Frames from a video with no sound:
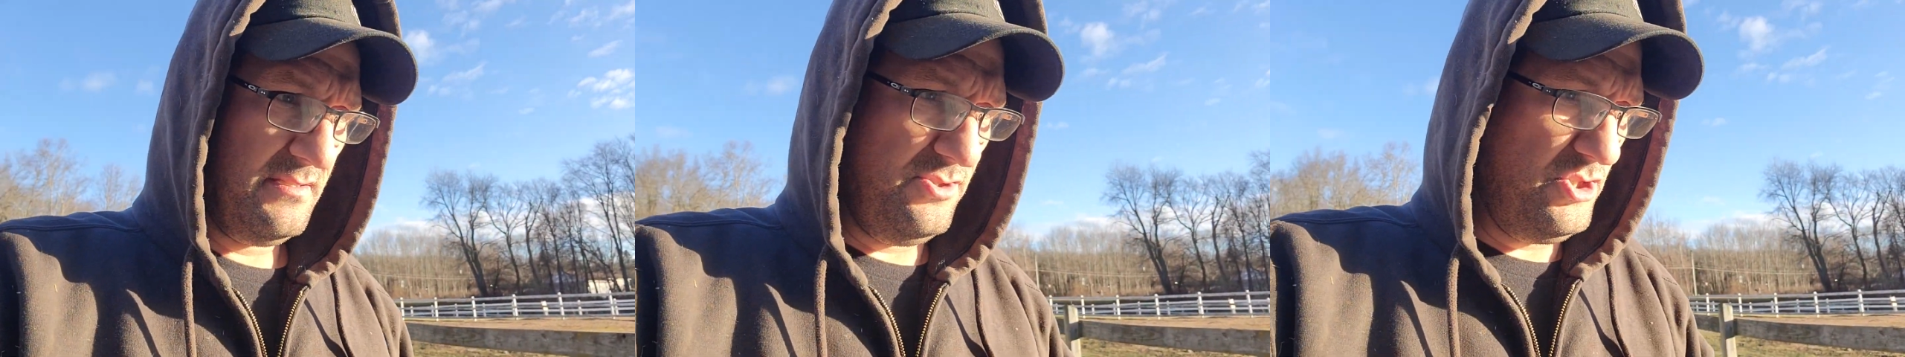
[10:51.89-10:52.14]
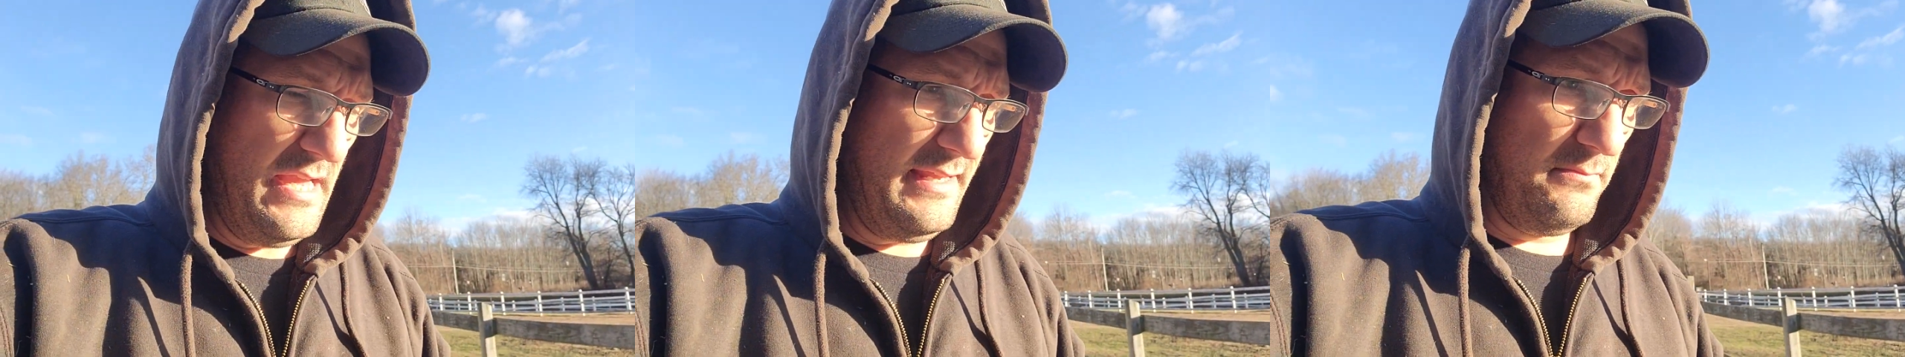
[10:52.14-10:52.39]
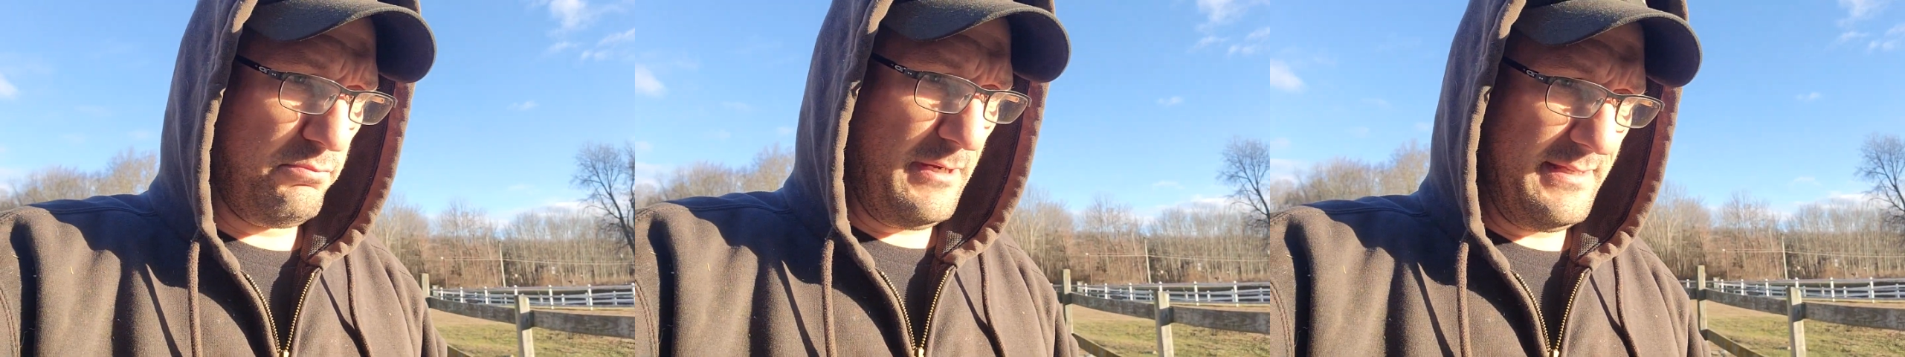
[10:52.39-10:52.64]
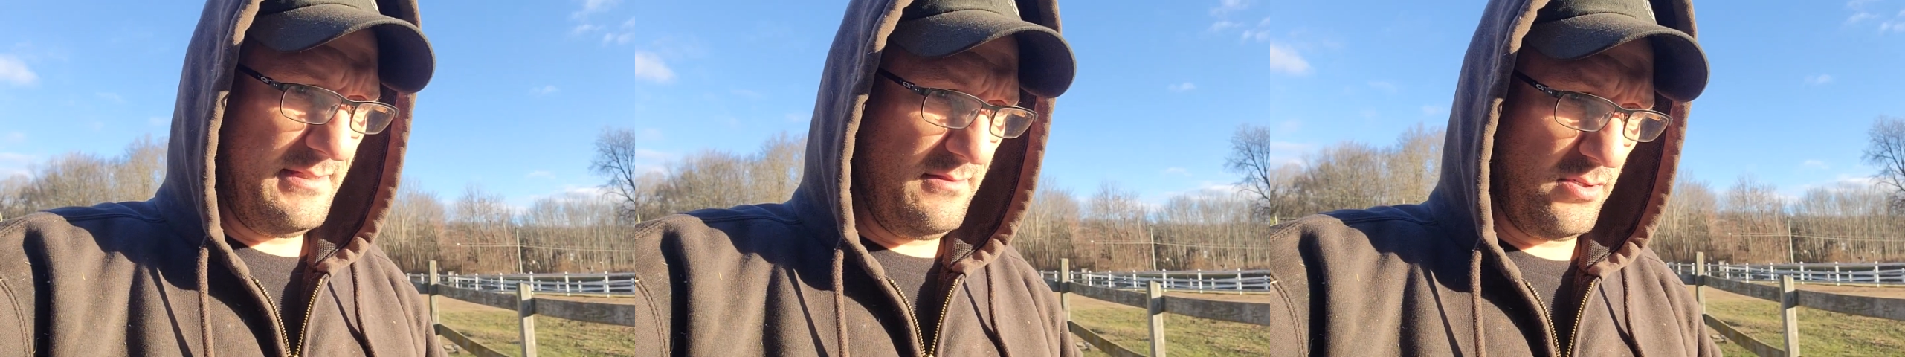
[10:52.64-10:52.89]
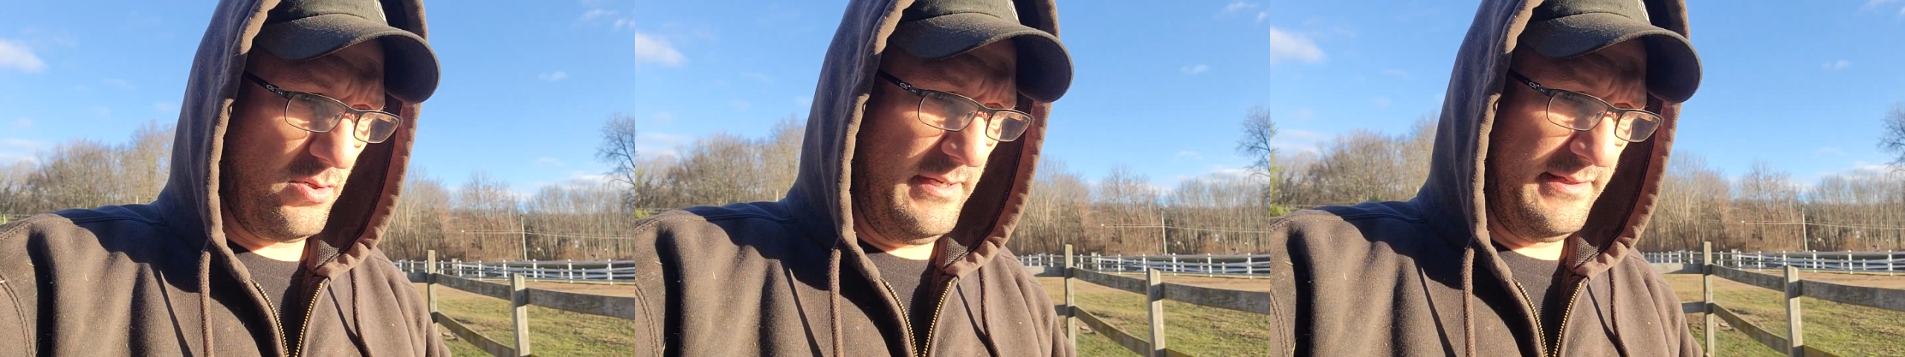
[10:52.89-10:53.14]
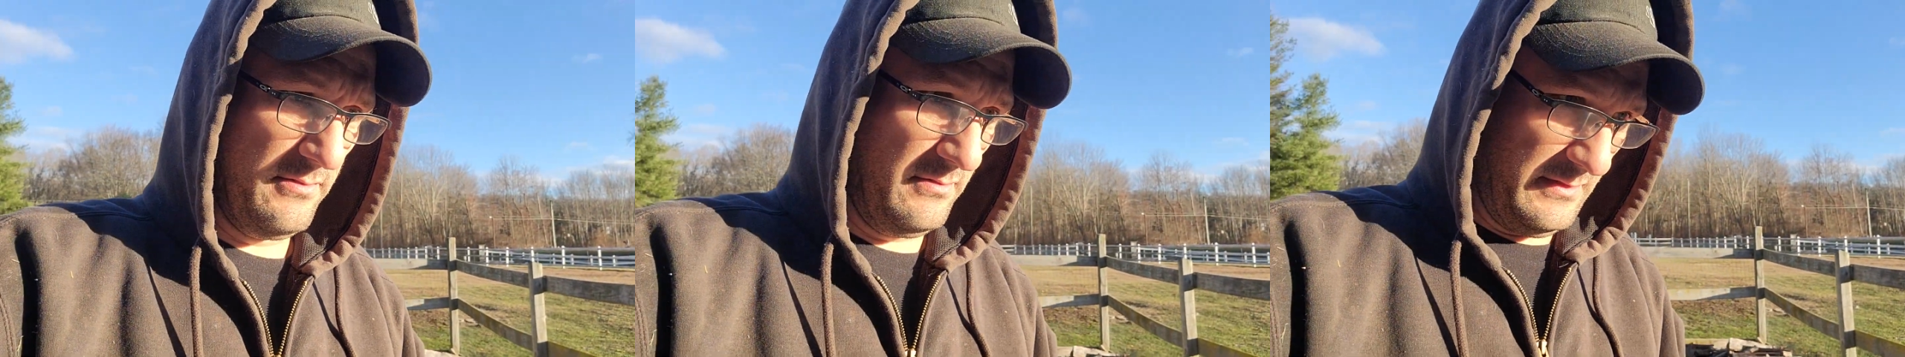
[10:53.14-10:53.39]
Jake a present or
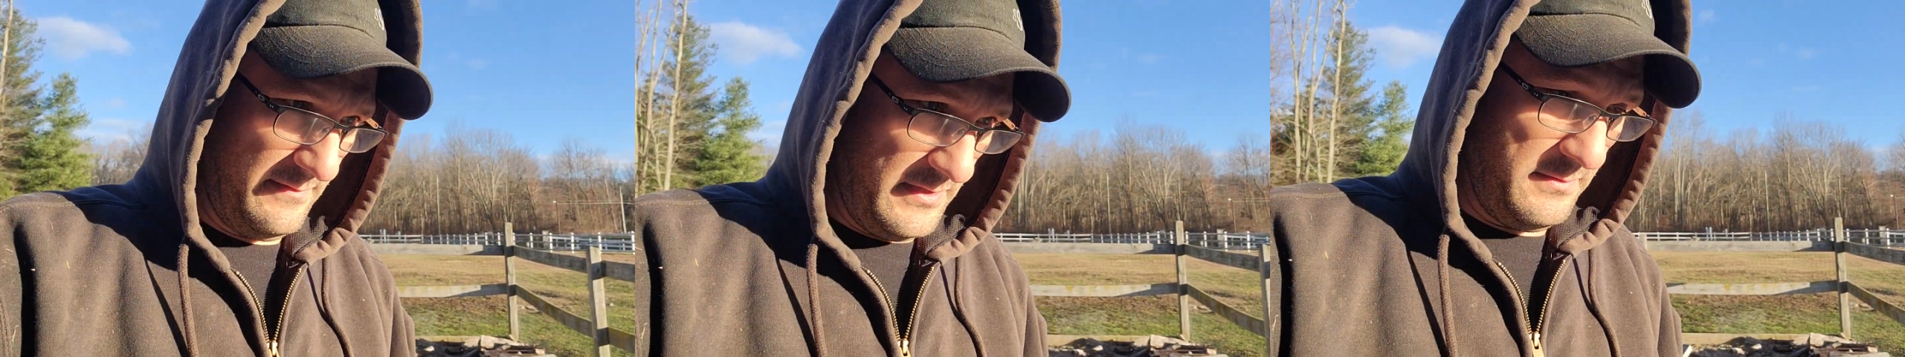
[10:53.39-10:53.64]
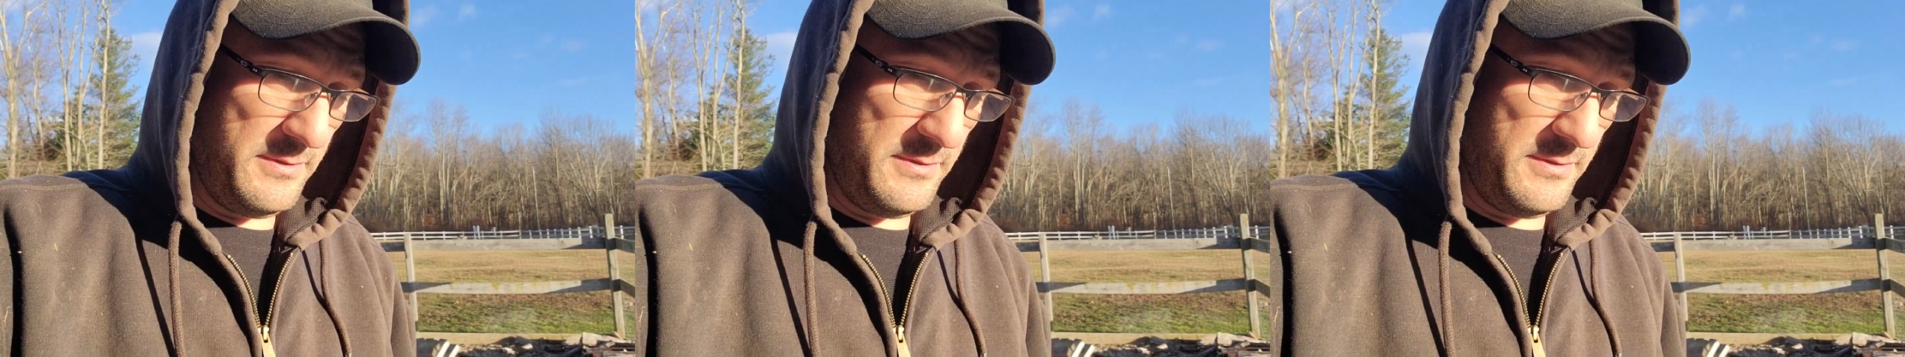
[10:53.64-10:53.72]
Quinn or Olivia,